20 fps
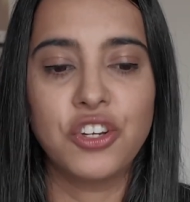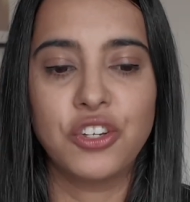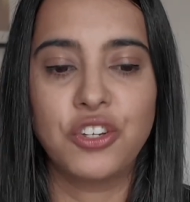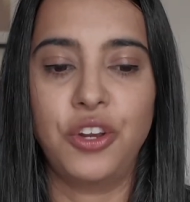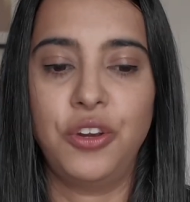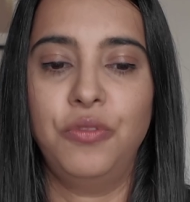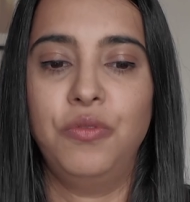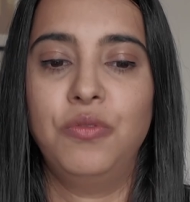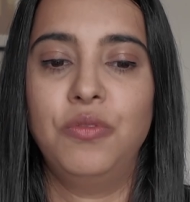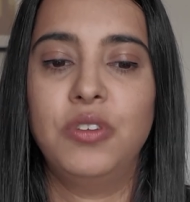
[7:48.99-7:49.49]
I
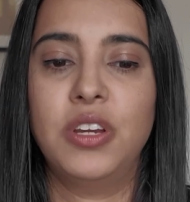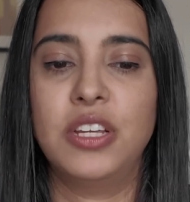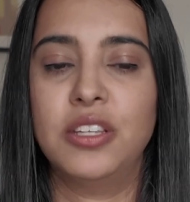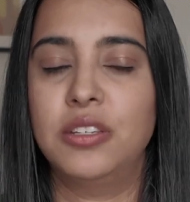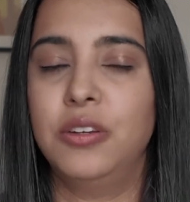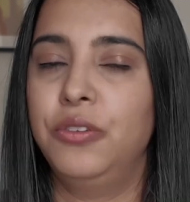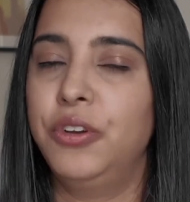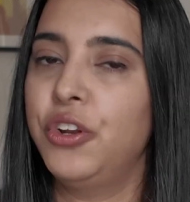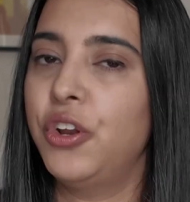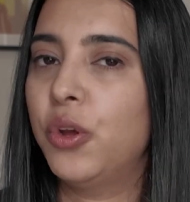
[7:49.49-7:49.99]
don't
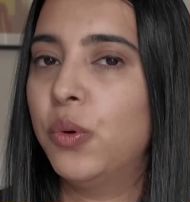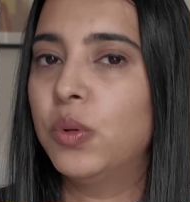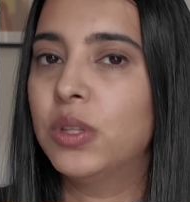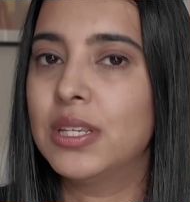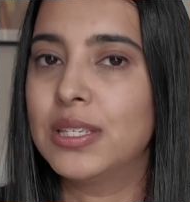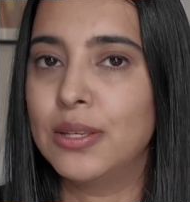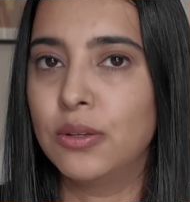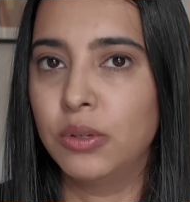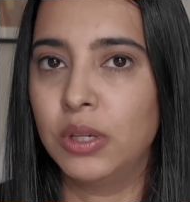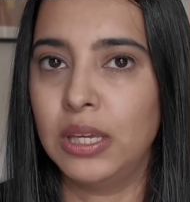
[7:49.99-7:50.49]
necessarily know what the
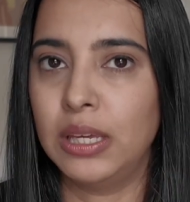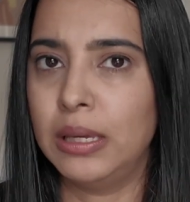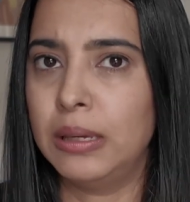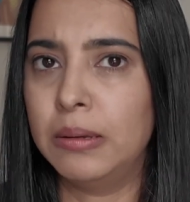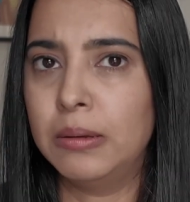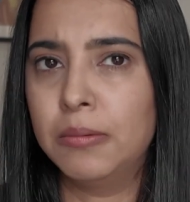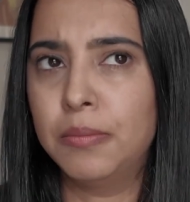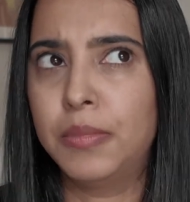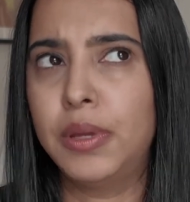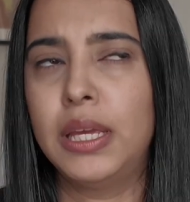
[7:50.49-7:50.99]
silky
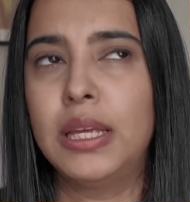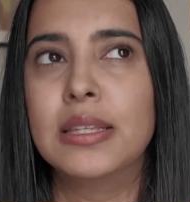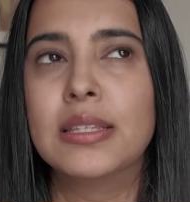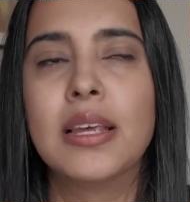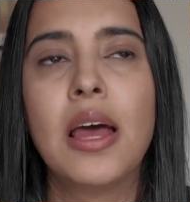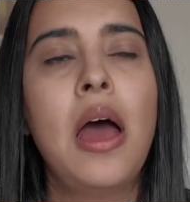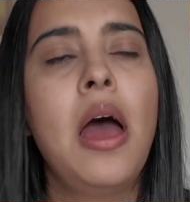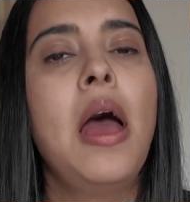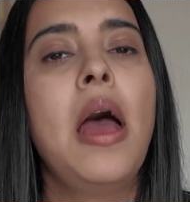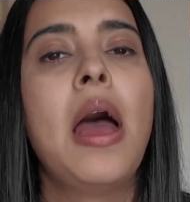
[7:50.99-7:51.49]
means,
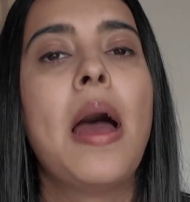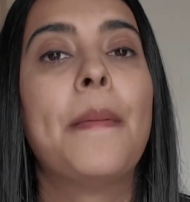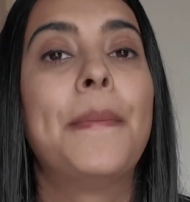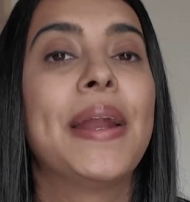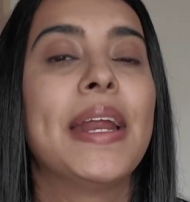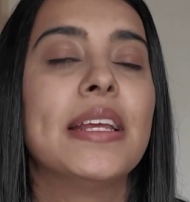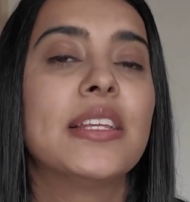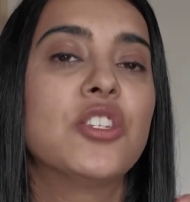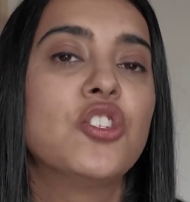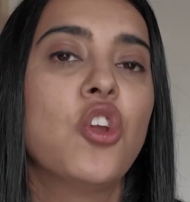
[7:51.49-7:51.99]
but
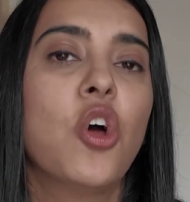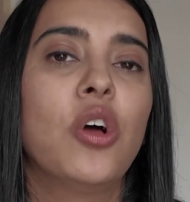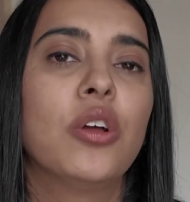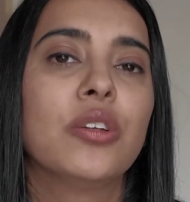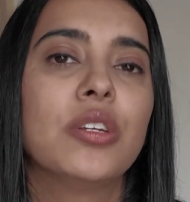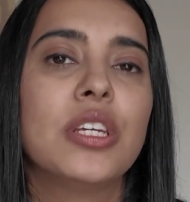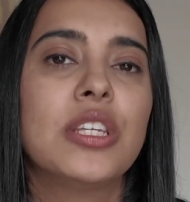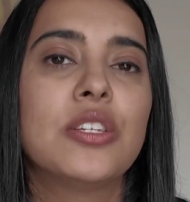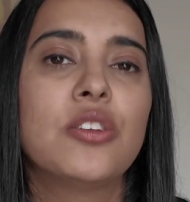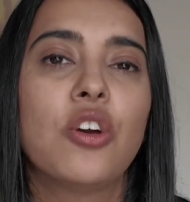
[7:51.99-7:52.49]
it's
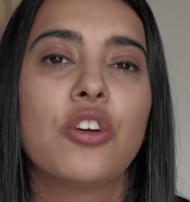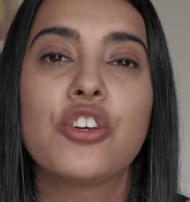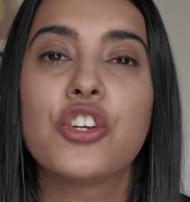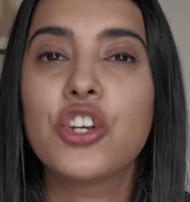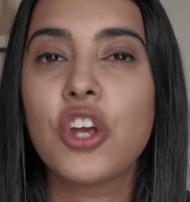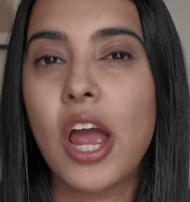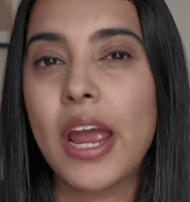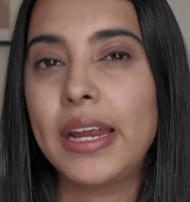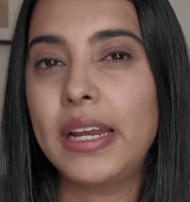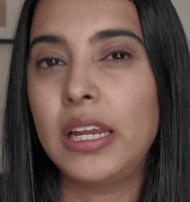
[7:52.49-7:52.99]
not
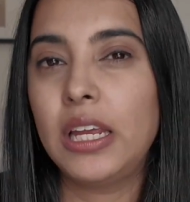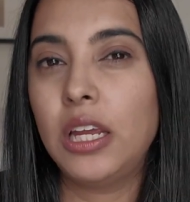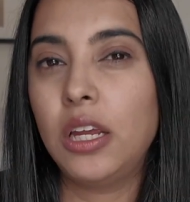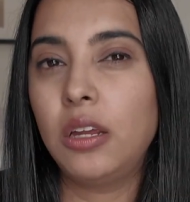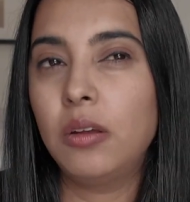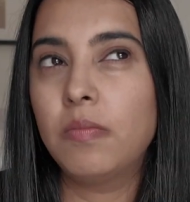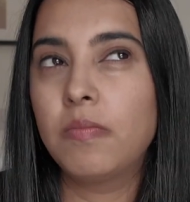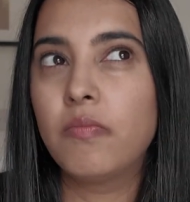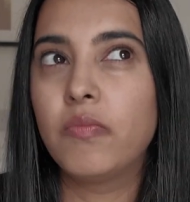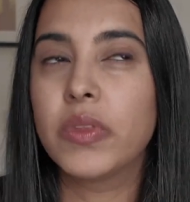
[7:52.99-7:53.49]

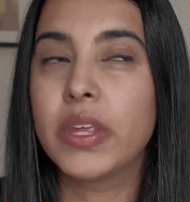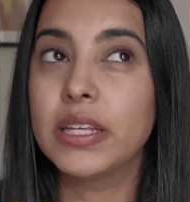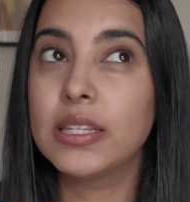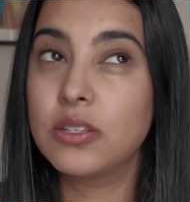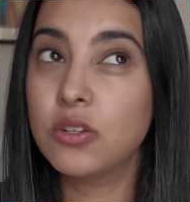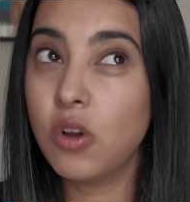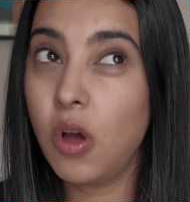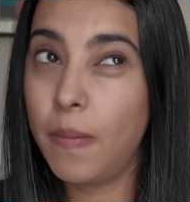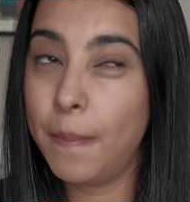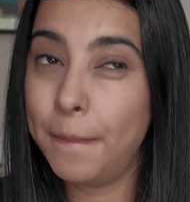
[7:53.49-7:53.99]
shiny, it's
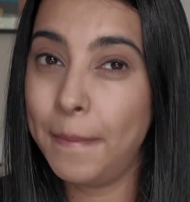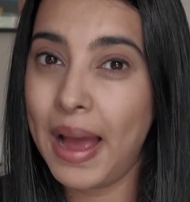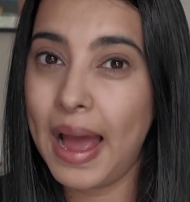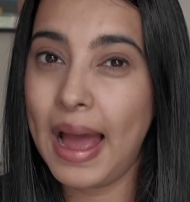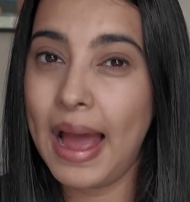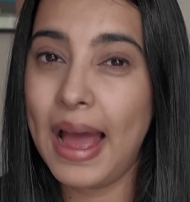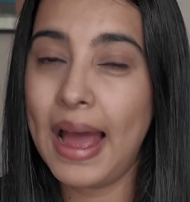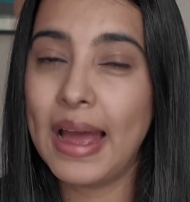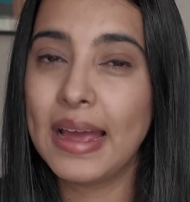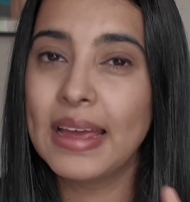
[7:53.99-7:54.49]
not
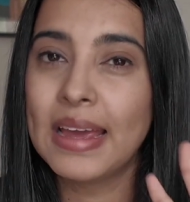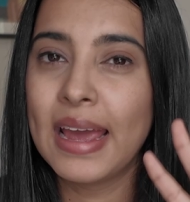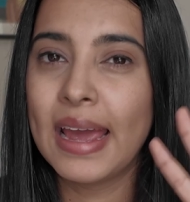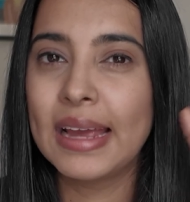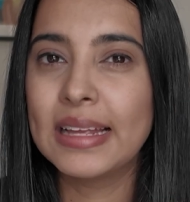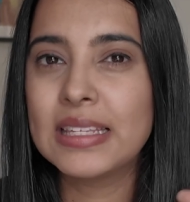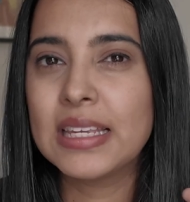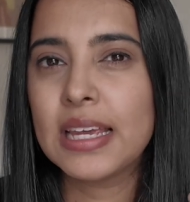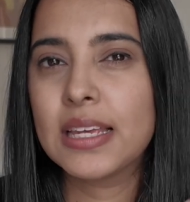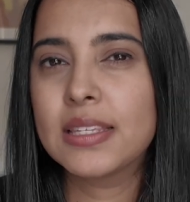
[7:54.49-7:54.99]
matte,
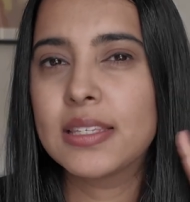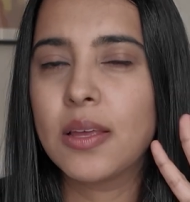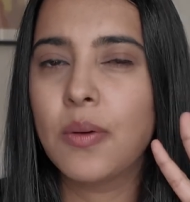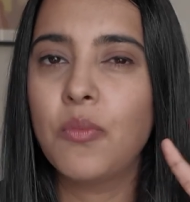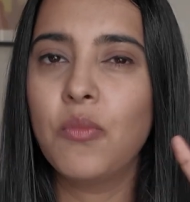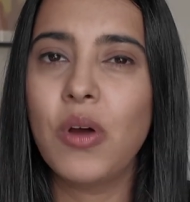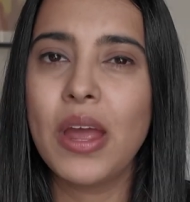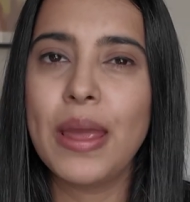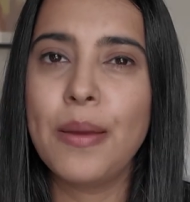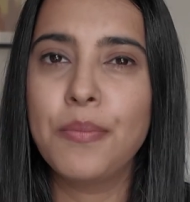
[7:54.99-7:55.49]
it's like
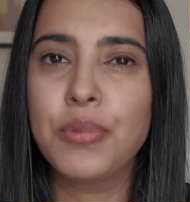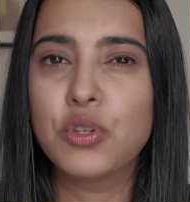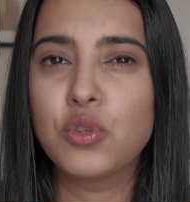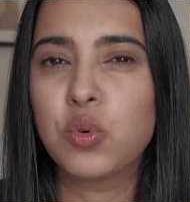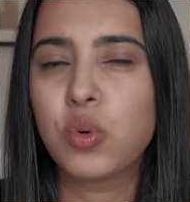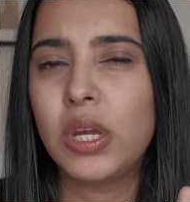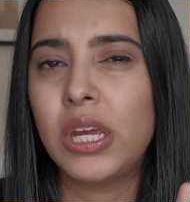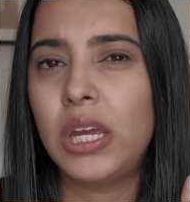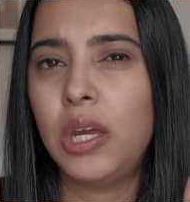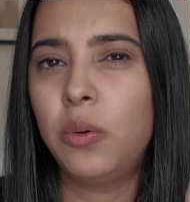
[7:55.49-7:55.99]
somewhere in
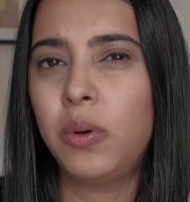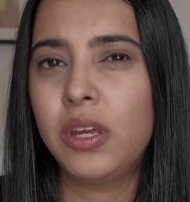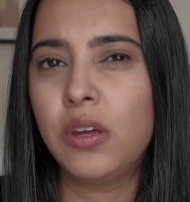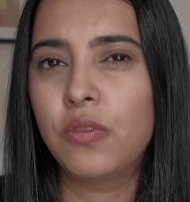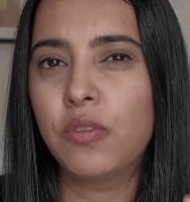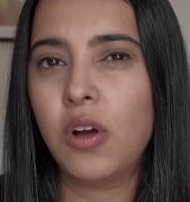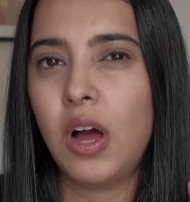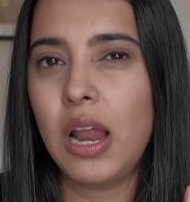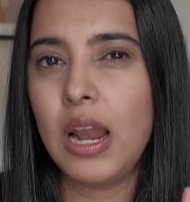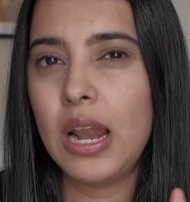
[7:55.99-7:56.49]
between where
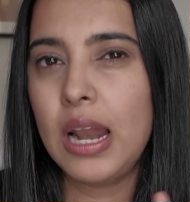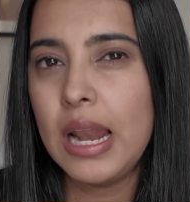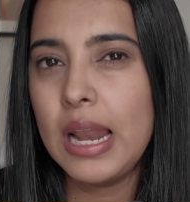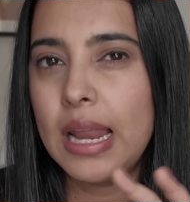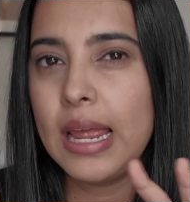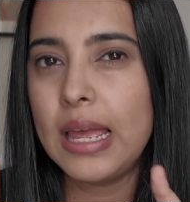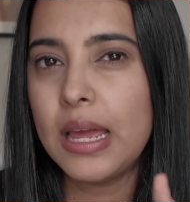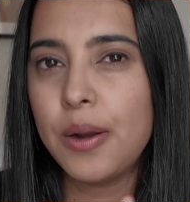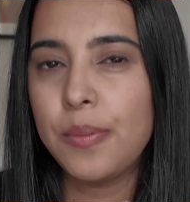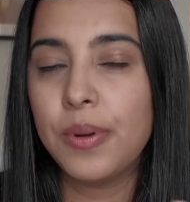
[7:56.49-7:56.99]
you've got a
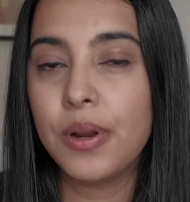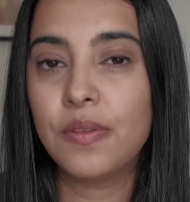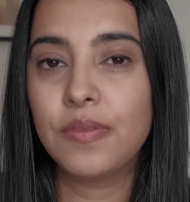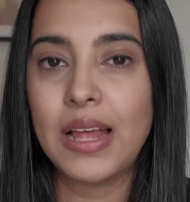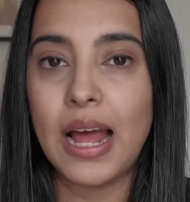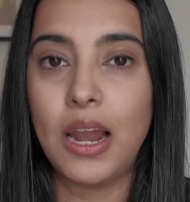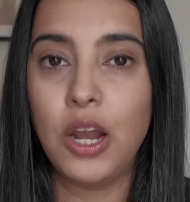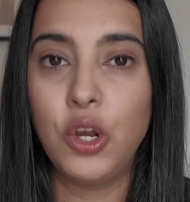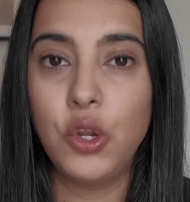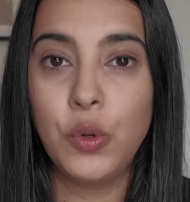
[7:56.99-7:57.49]
little bit of
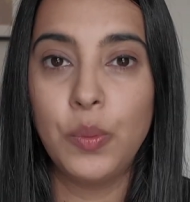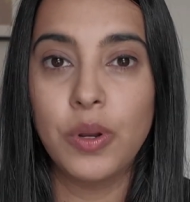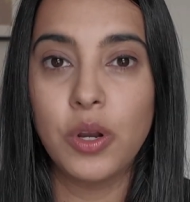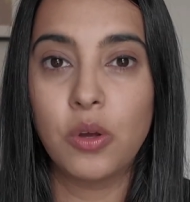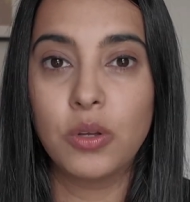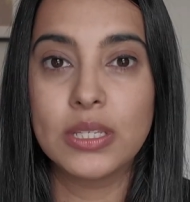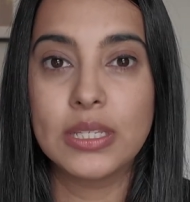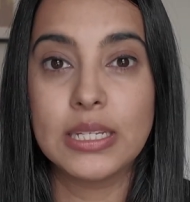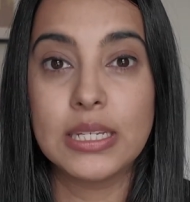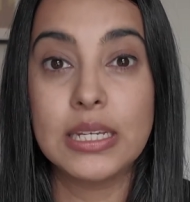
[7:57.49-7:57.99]
that
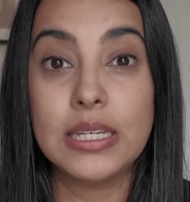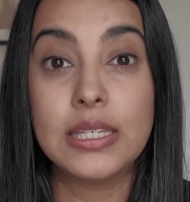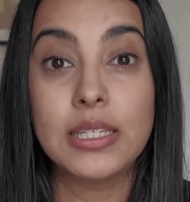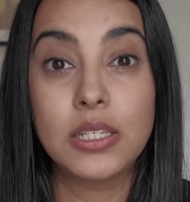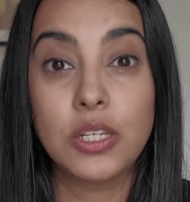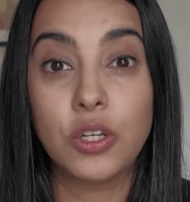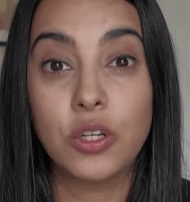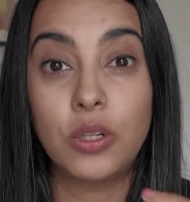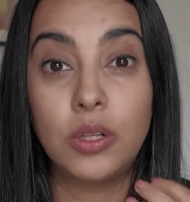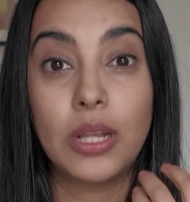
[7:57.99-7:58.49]
luminosity
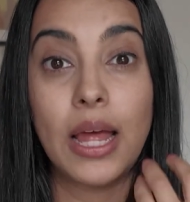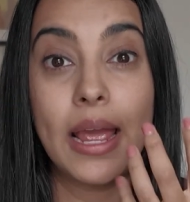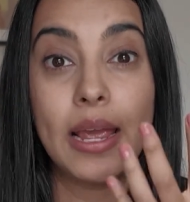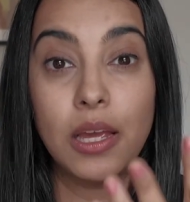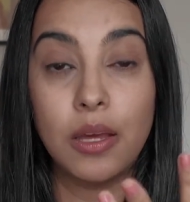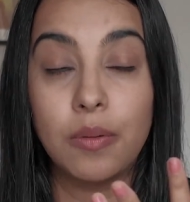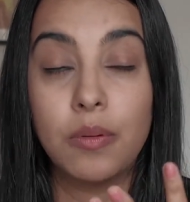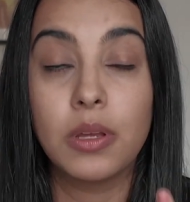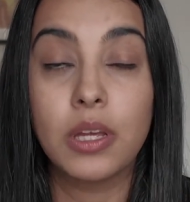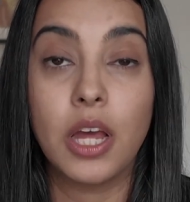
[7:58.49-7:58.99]
still
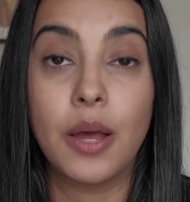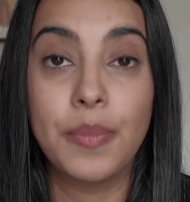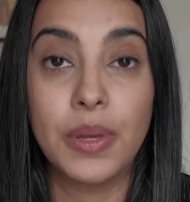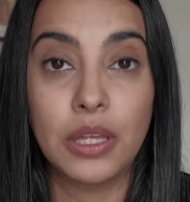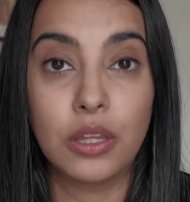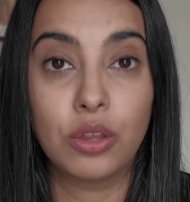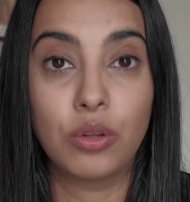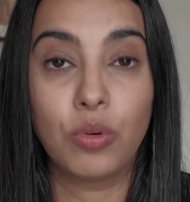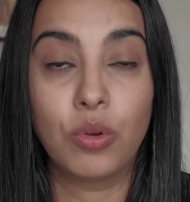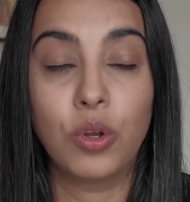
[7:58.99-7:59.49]
like coming
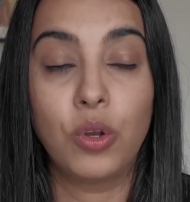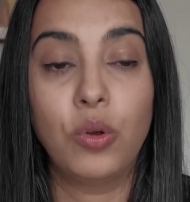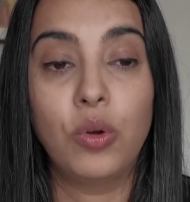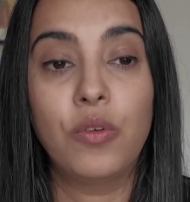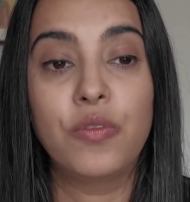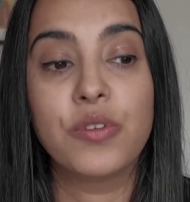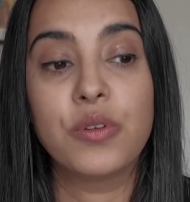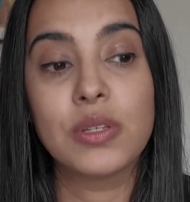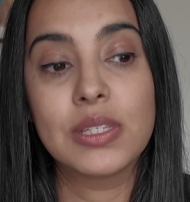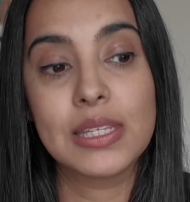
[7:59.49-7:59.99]
through
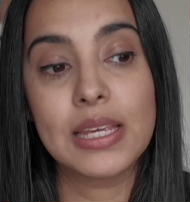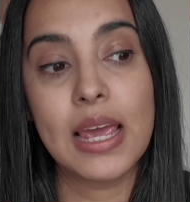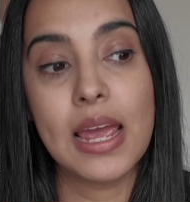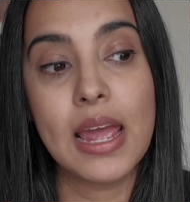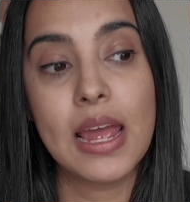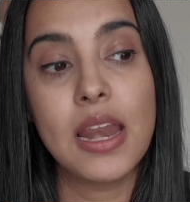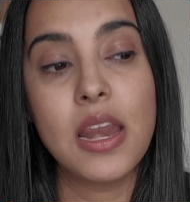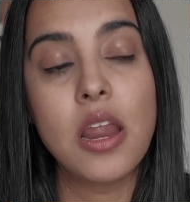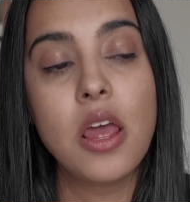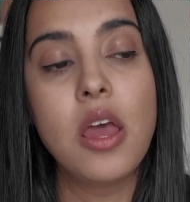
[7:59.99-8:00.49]
of your
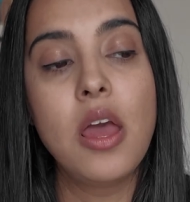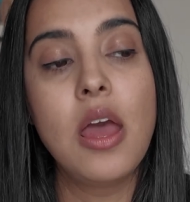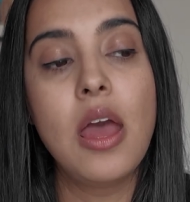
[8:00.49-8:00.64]
skin,